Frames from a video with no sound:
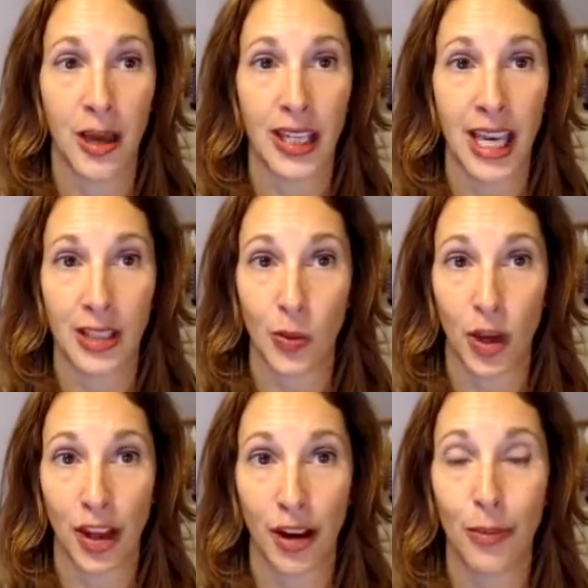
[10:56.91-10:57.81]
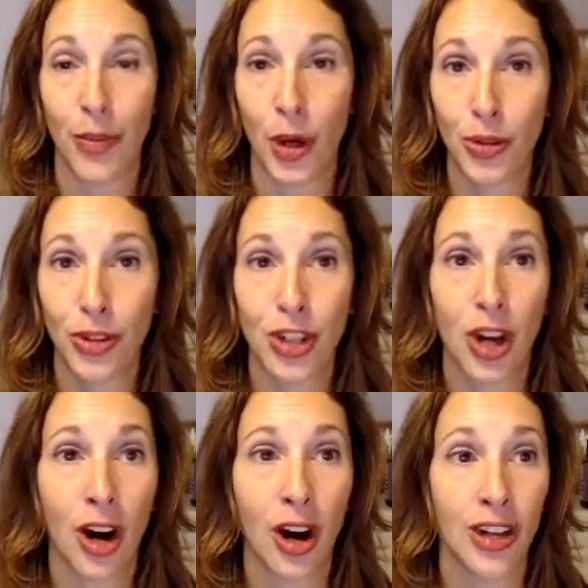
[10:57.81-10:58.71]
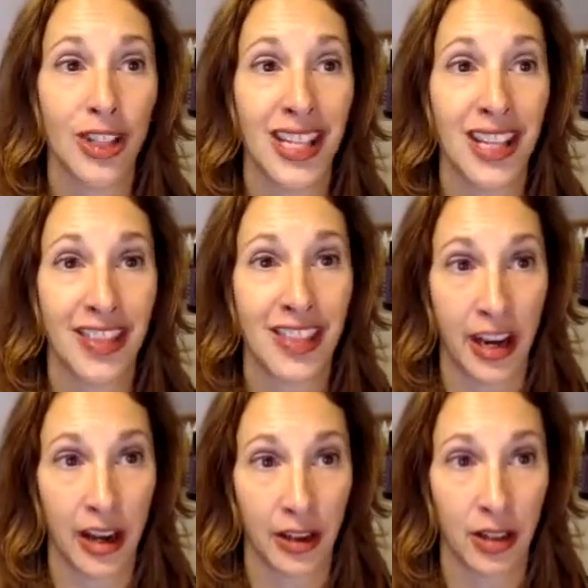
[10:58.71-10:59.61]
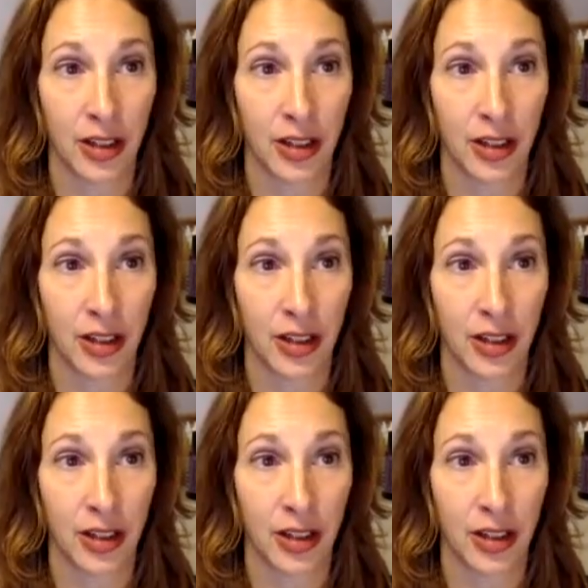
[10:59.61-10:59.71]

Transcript: Guess what? Most are synthetic.